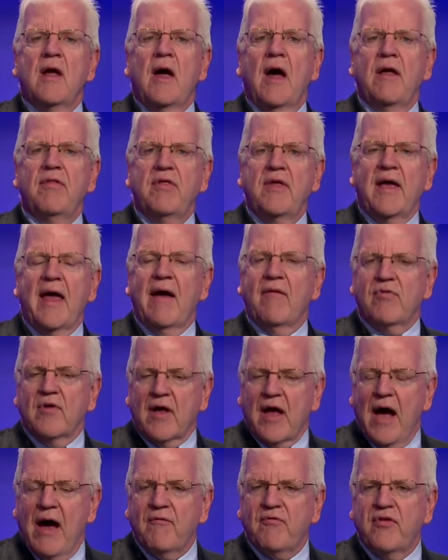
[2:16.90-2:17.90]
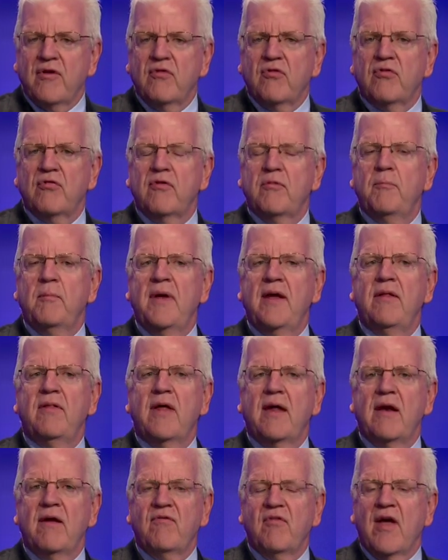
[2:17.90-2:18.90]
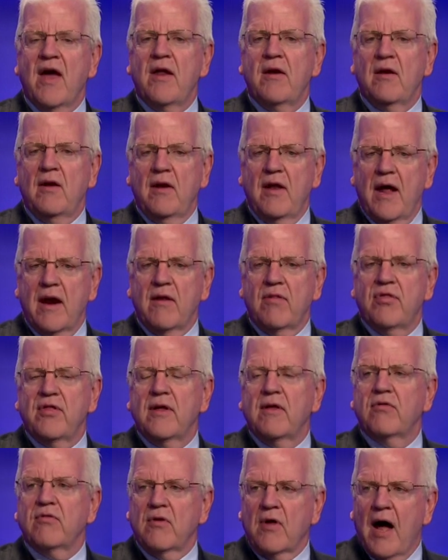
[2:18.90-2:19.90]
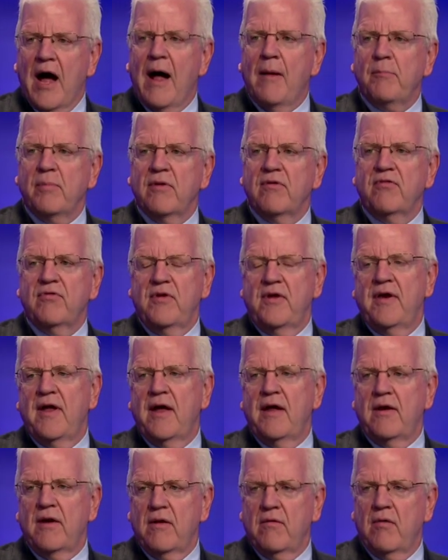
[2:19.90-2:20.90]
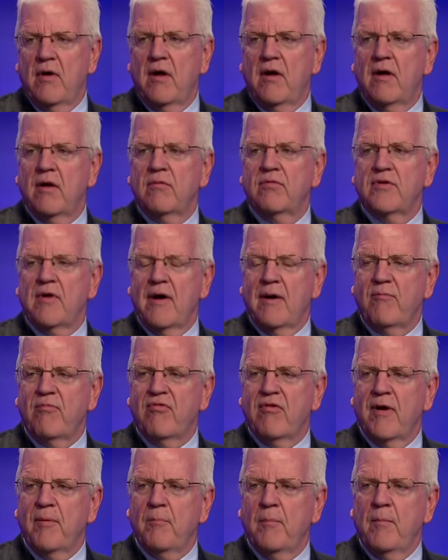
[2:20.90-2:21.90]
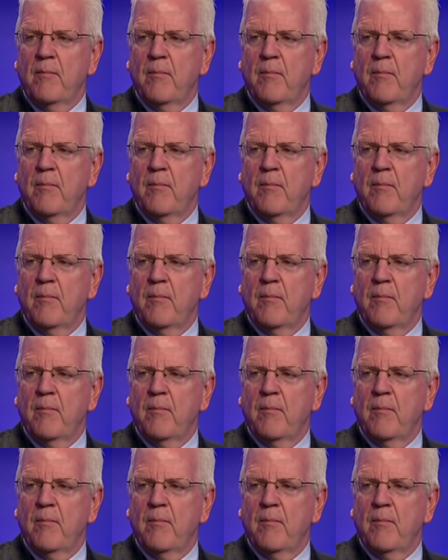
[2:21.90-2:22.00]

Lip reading: I think, have the confidence in me that I've gotten a lot of things accomplished in that time frame.